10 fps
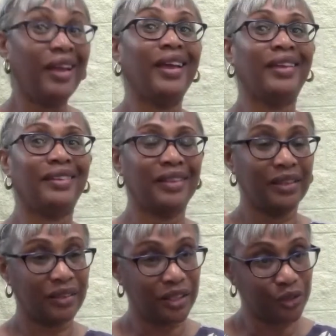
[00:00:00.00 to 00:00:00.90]
And
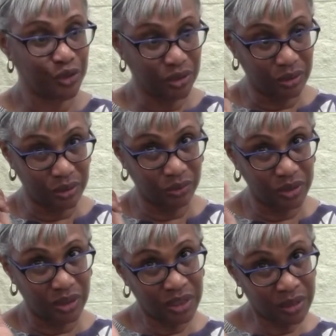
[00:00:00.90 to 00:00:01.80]
then there's
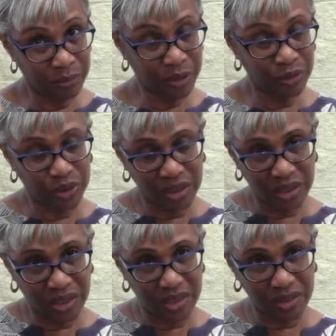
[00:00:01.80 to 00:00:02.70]
the other
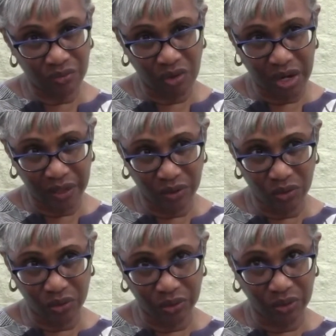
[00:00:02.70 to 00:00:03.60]
building that's right
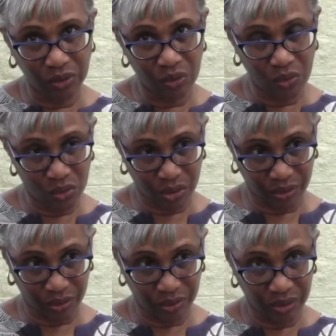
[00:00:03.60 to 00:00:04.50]
on the
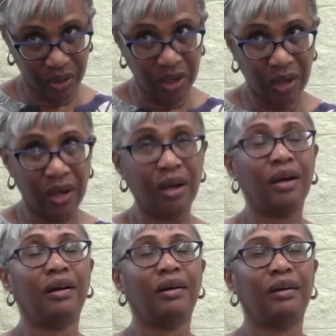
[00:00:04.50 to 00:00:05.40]
corner
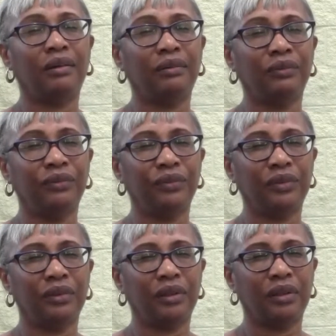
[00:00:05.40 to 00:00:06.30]
of
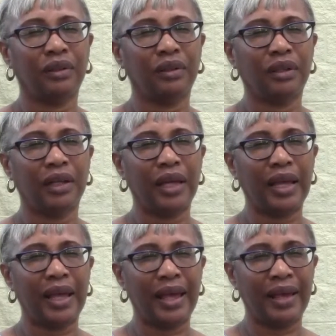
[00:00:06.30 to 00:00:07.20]

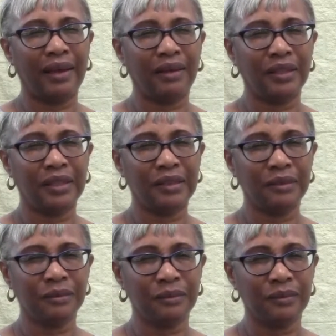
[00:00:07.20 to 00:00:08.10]

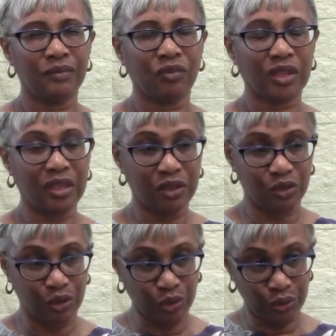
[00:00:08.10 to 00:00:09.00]
Allen. There's
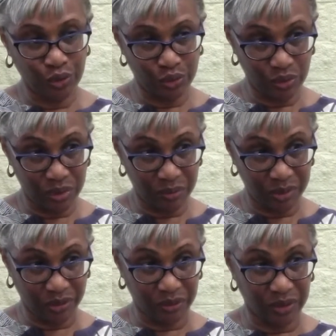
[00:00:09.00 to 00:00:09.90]
a 2-story
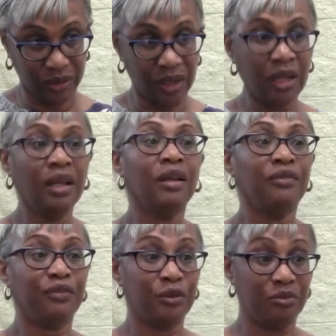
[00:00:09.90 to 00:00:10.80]
building.
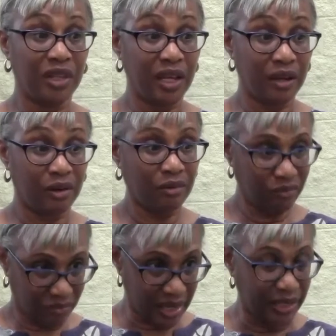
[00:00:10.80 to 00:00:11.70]
From there,
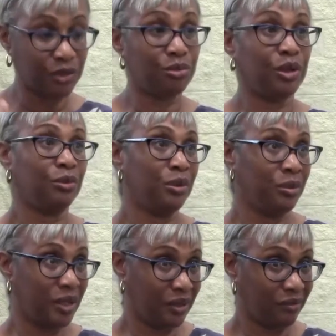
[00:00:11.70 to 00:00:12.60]
that's where
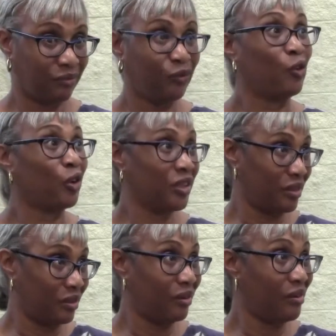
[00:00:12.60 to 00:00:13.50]
we went for
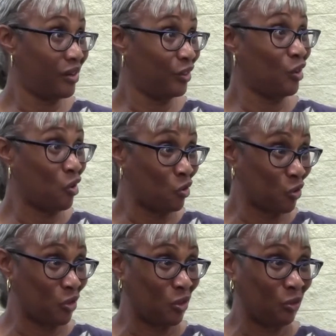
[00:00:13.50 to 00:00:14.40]
kindergarten
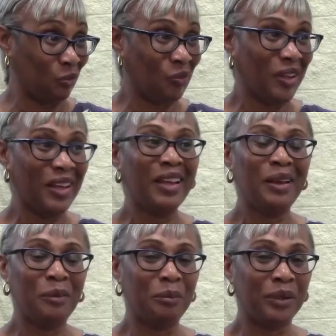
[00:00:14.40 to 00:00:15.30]
also.
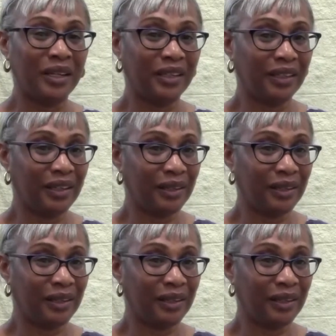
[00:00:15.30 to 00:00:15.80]
But